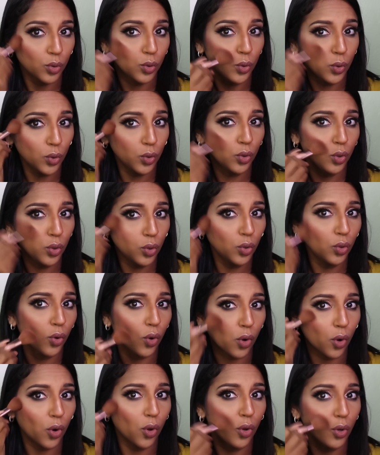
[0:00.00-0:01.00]
Ooh,
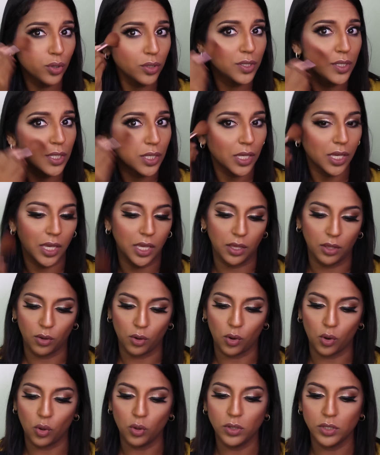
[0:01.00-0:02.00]
rosy,
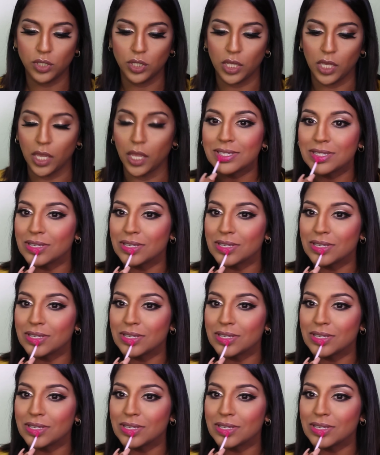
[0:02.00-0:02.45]
rosy.